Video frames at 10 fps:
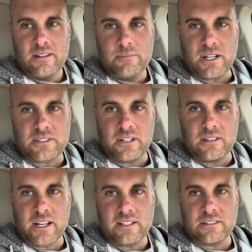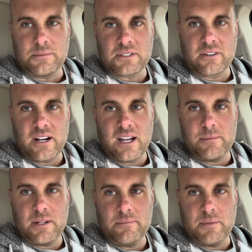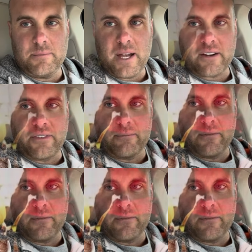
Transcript: Make sure you like and subscribe and be back for